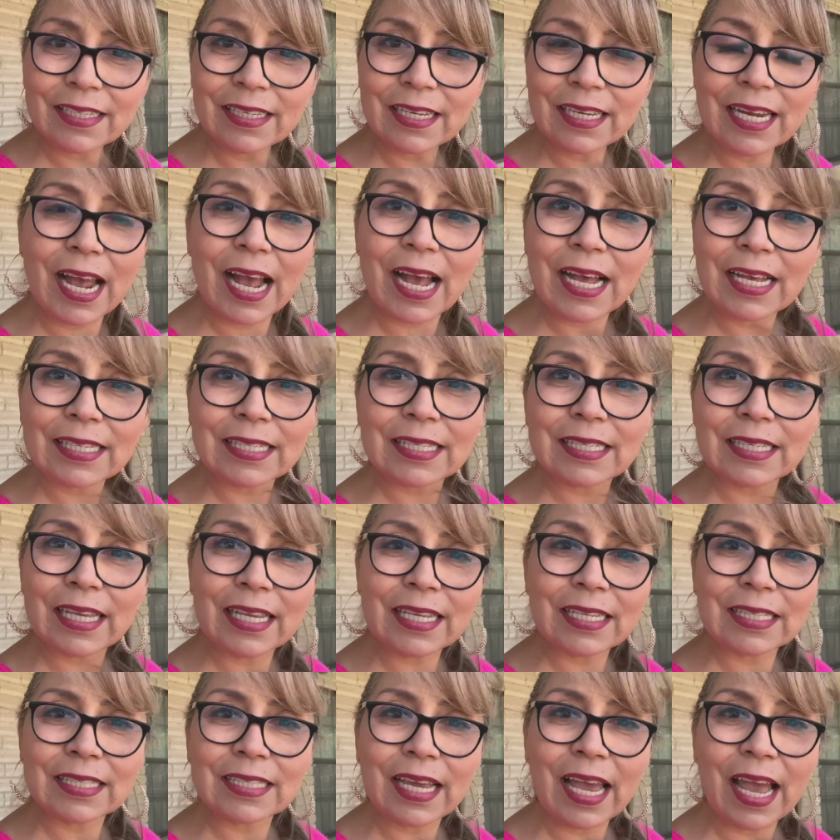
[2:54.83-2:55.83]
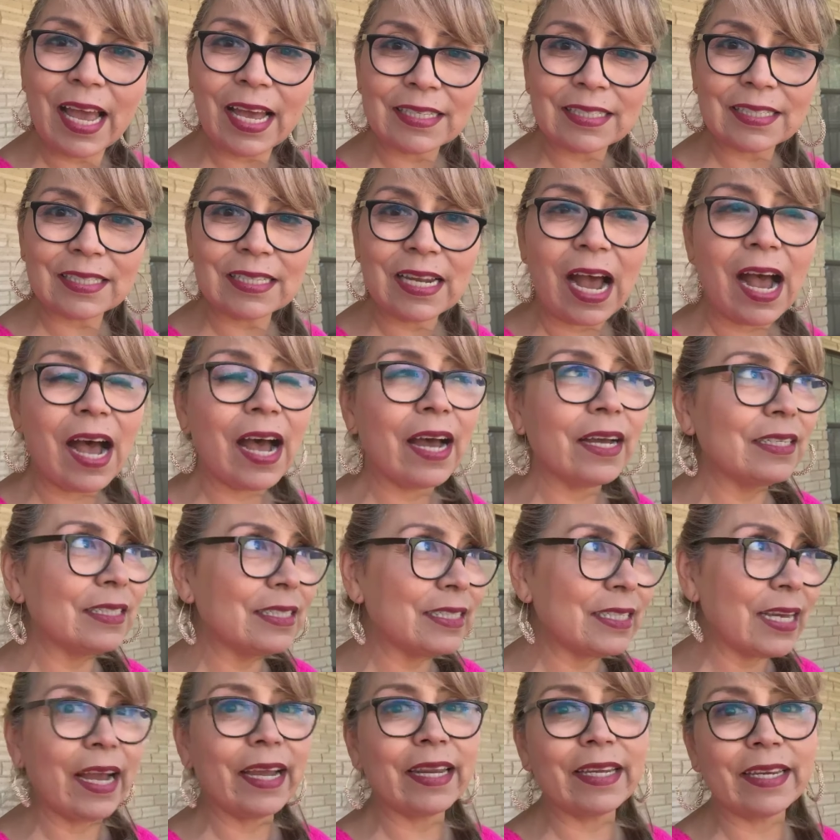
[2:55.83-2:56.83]
It has
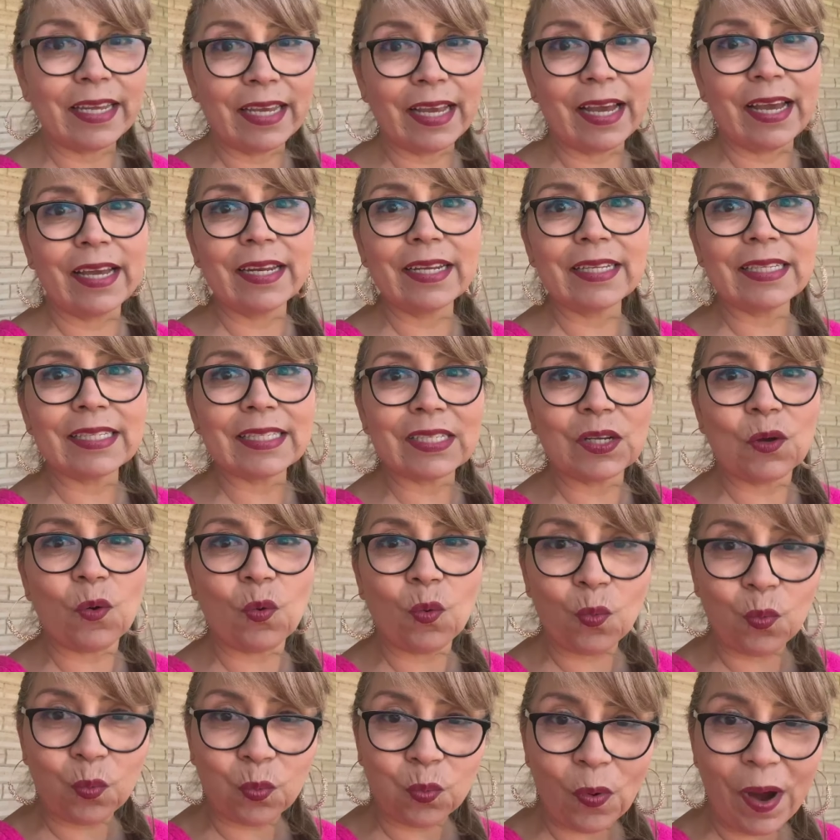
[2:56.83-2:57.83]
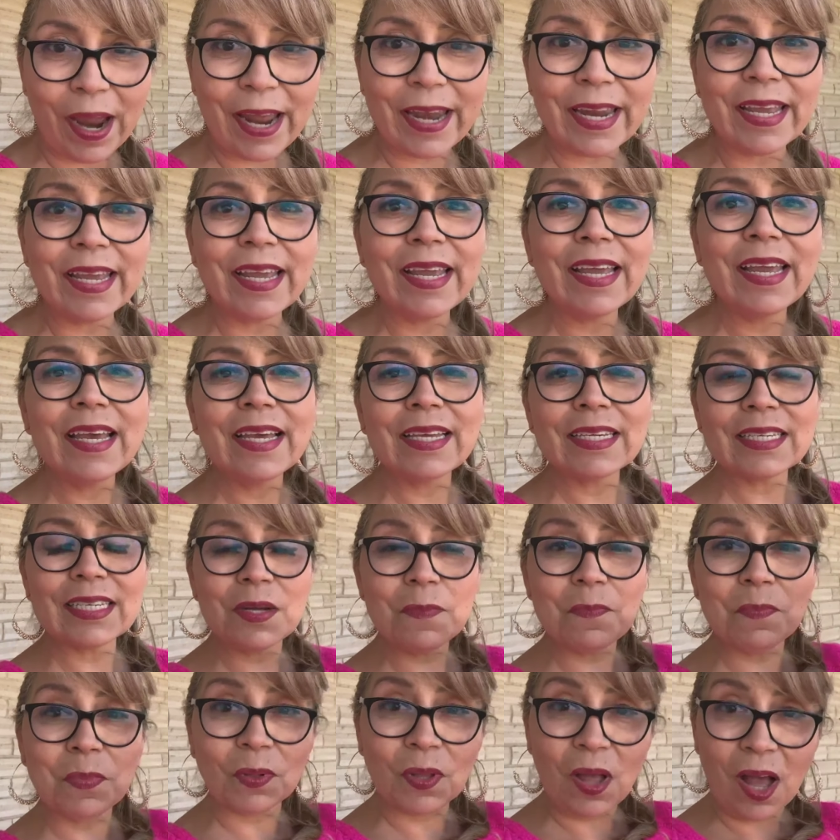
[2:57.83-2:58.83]
not died yet. It's ready
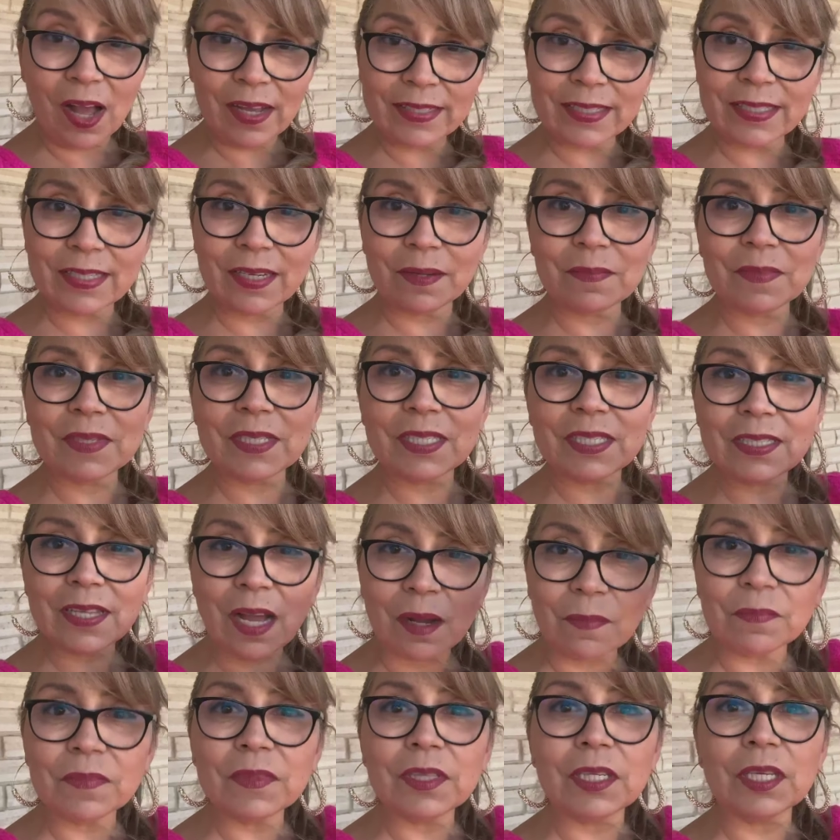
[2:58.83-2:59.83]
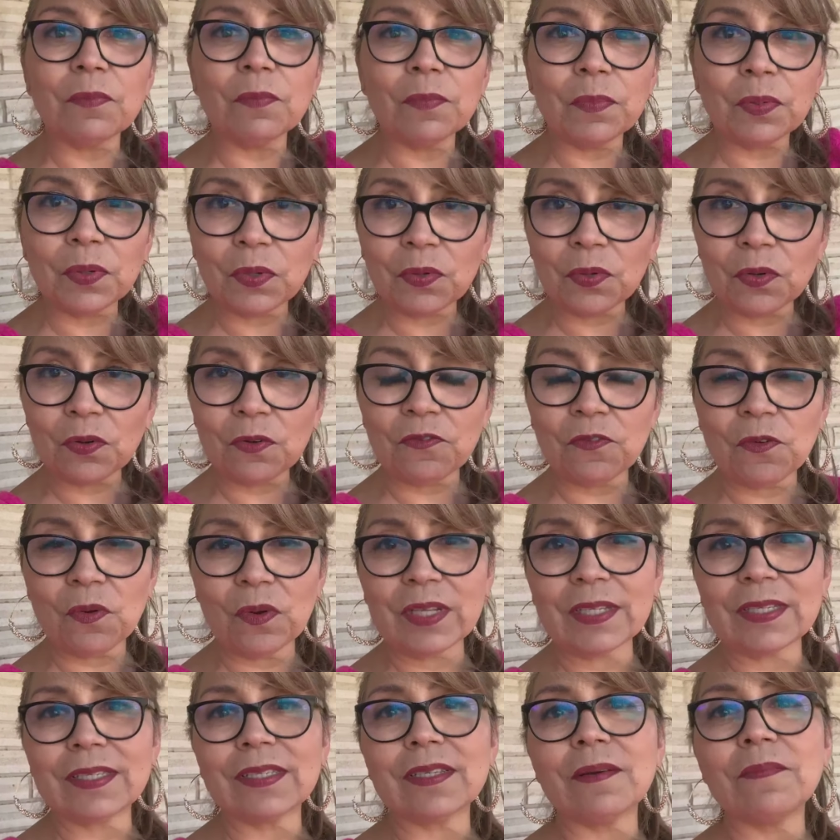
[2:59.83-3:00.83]
to blossom something beautiful
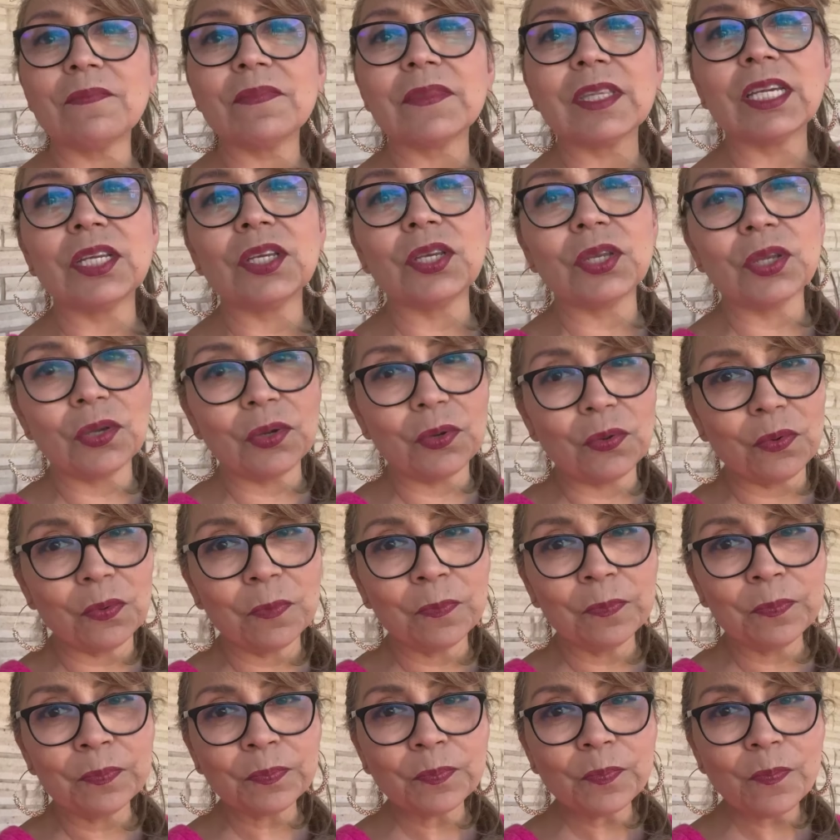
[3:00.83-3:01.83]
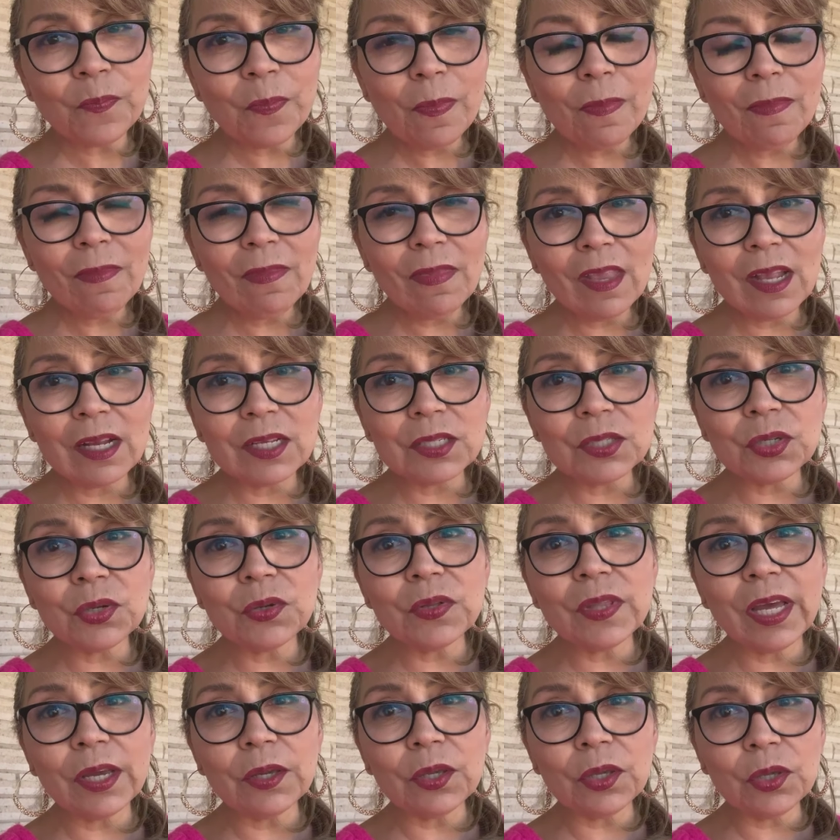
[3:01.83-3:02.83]
and something new
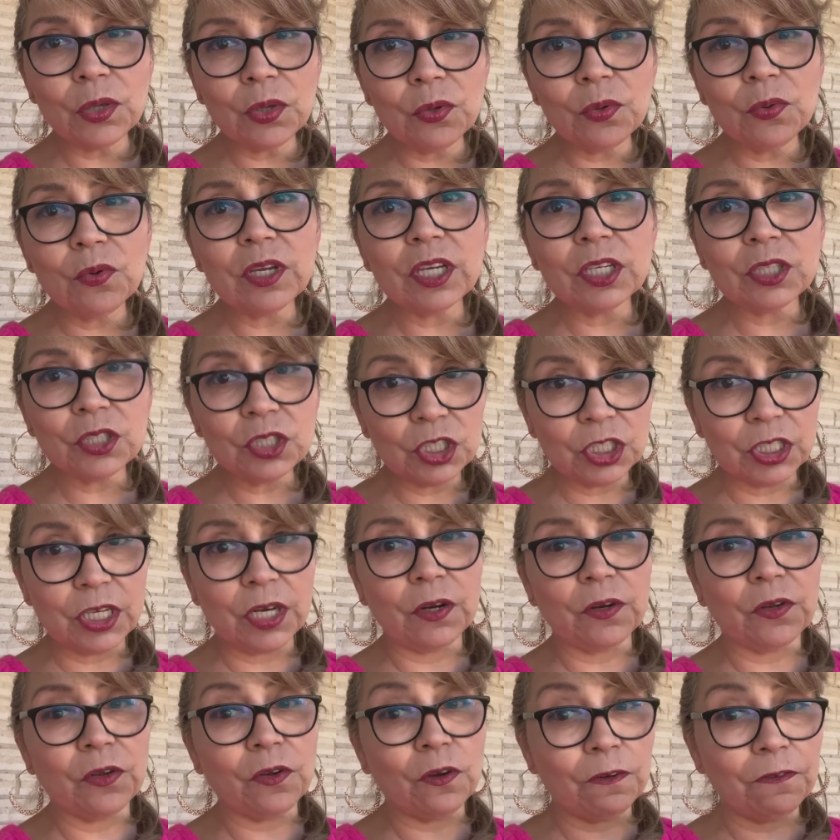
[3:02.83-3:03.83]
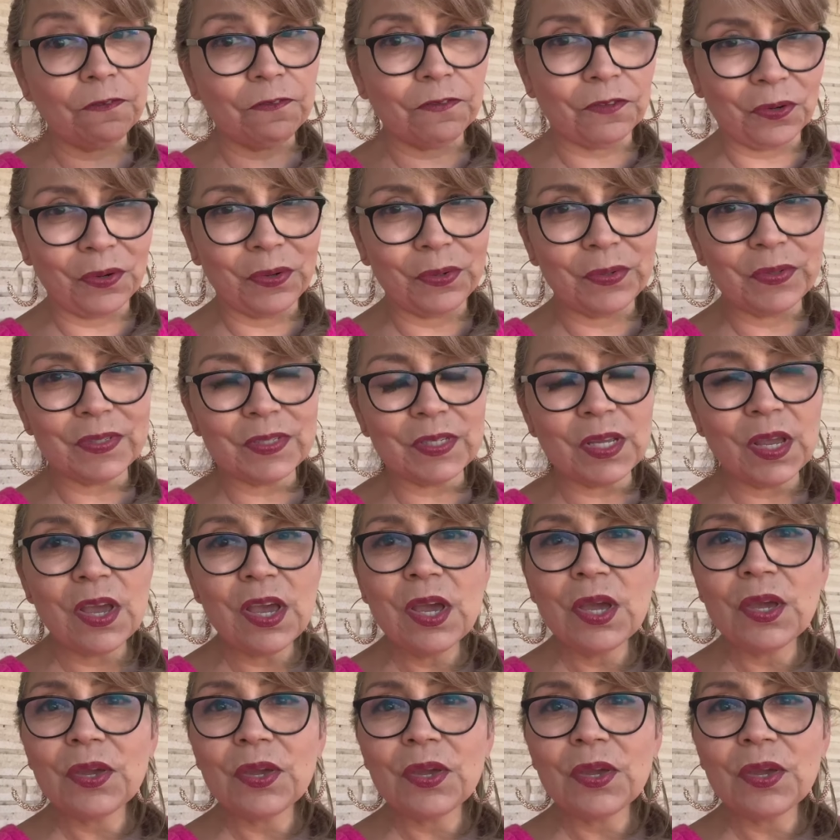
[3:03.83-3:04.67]
so that you can share your fruits.